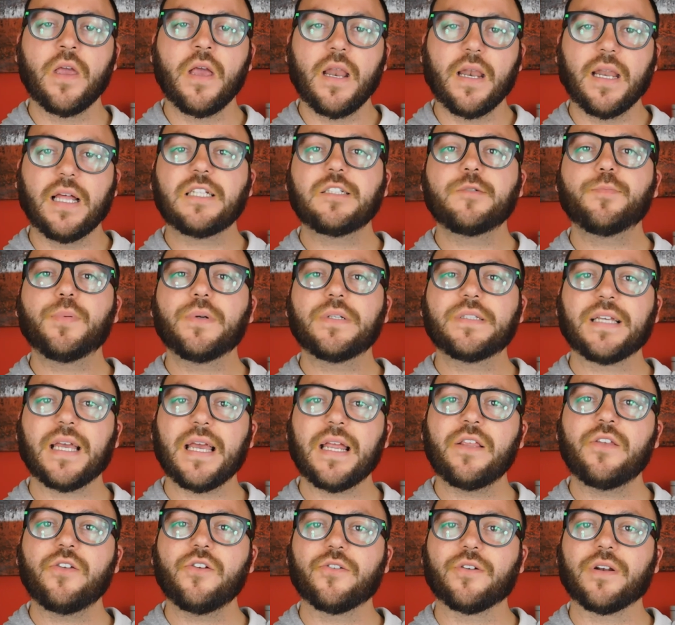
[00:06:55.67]
Let's
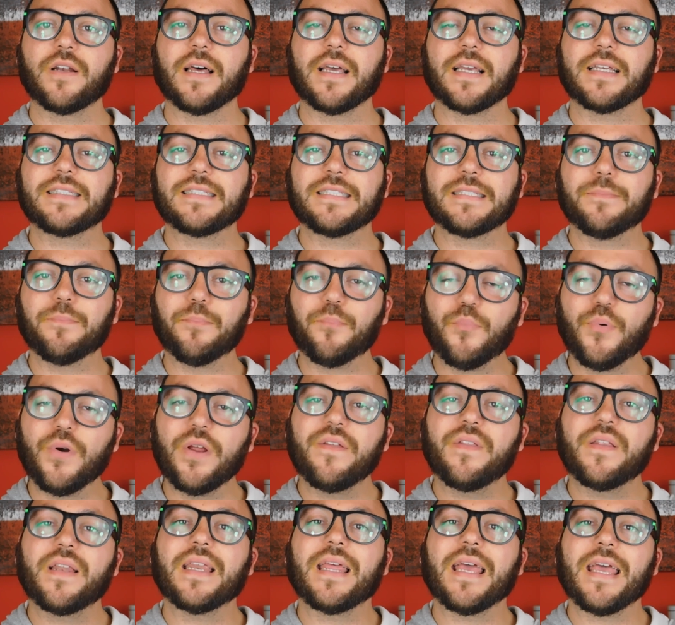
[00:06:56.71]
pretend you're like
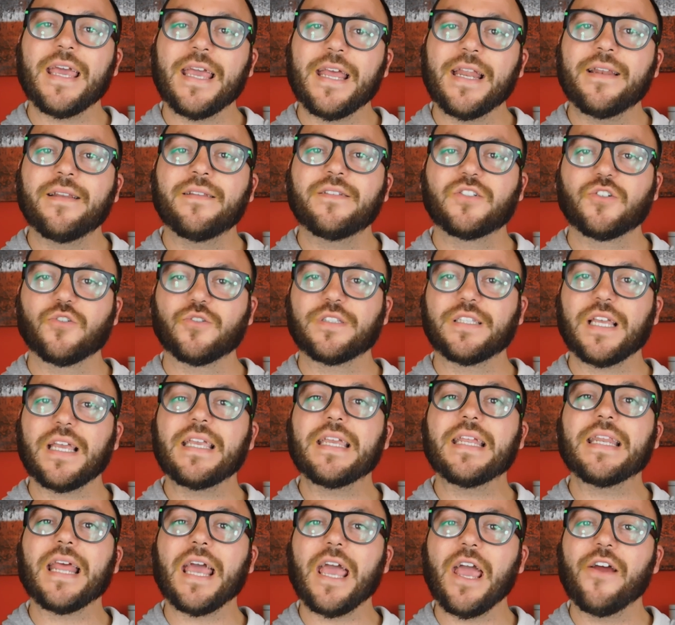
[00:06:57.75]
breathing in, so
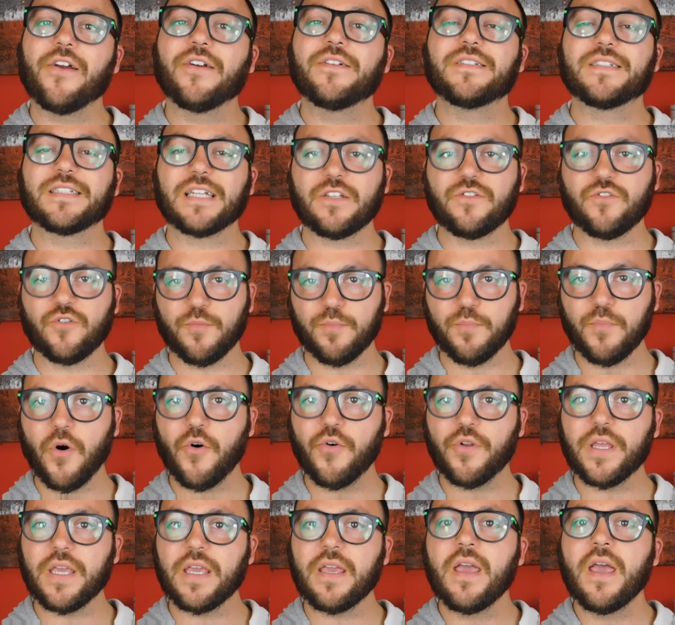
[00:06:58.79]
taking air inside your
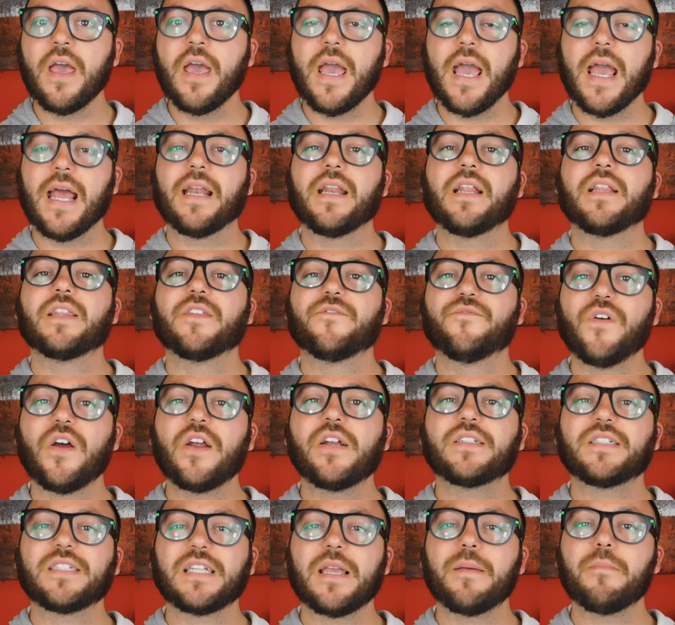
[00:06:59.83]
body, and in the very
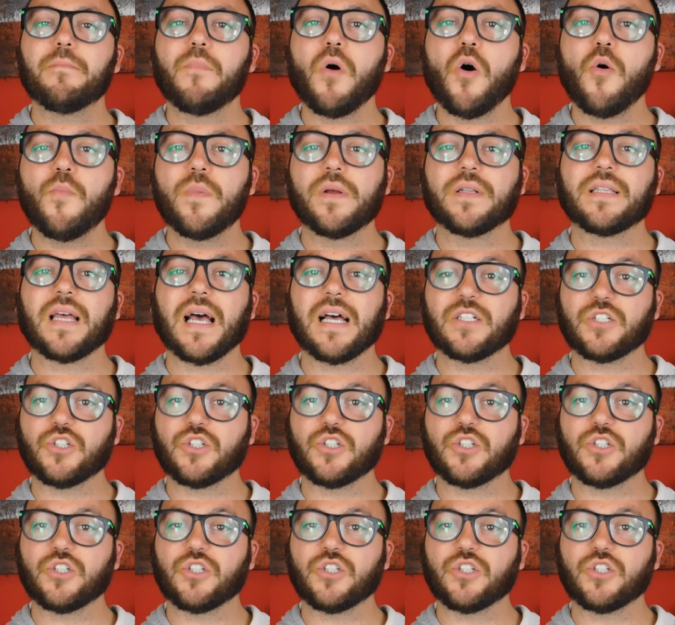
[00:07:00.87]
same moment as